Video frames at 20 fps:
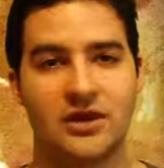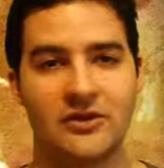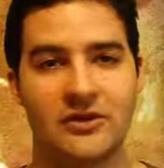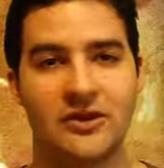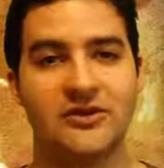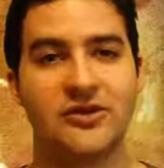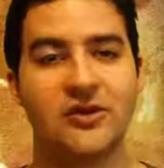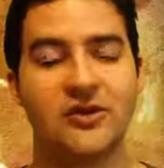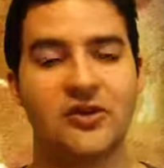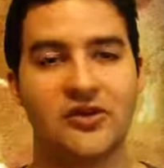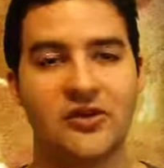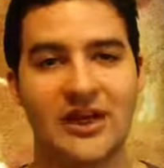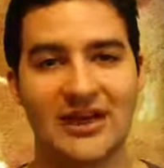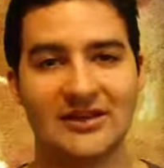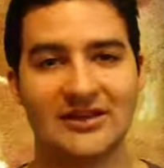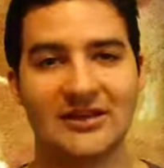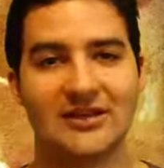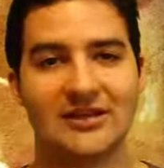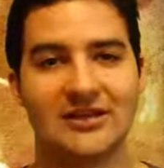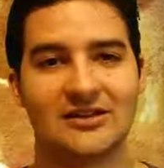These are
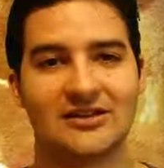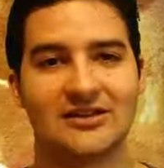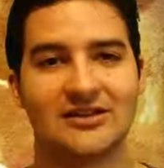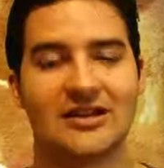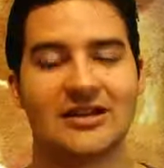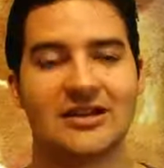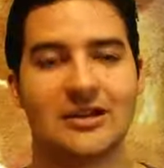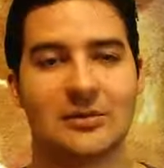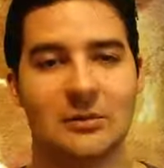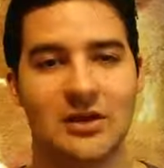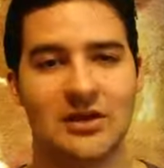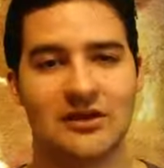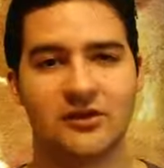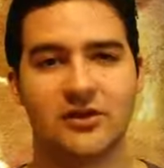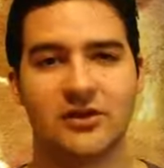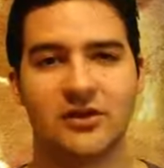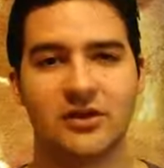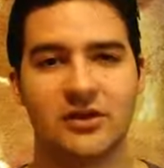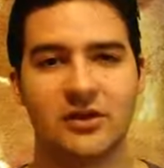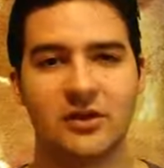Satanists in the
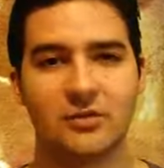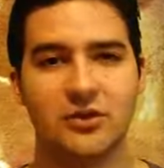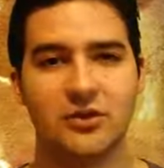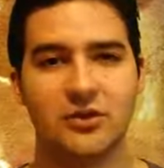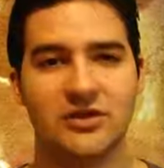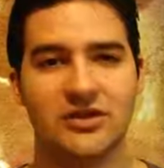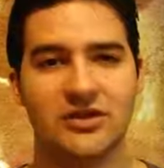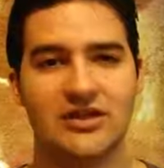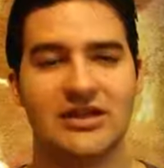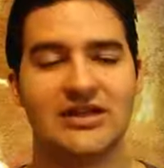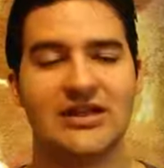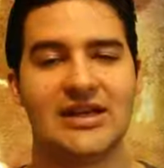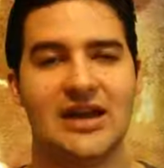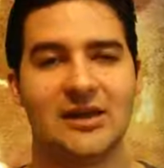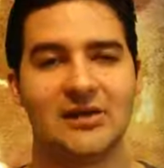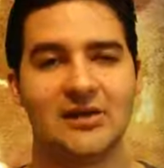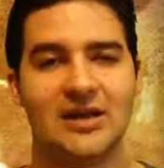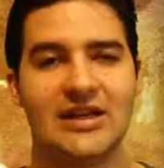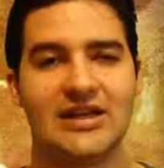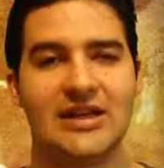midst of the community
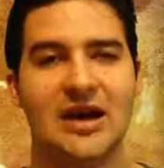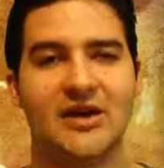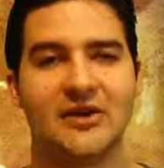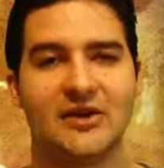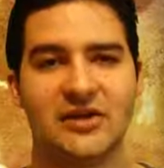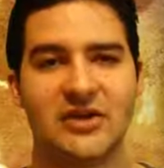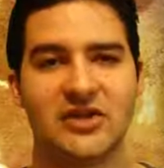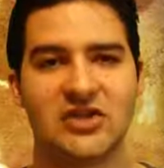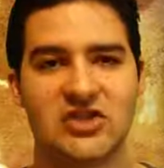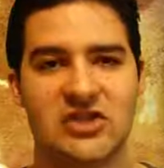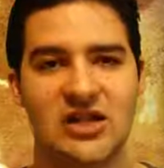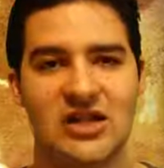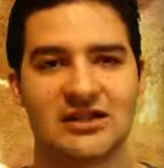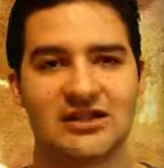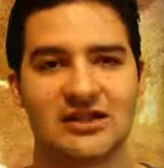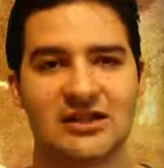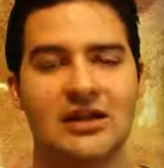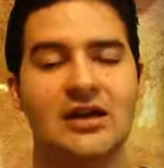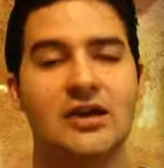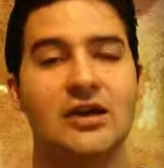carrying out an
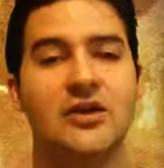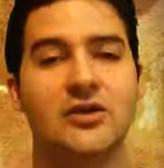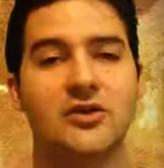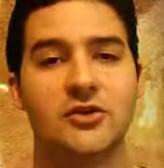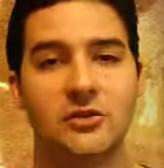agenda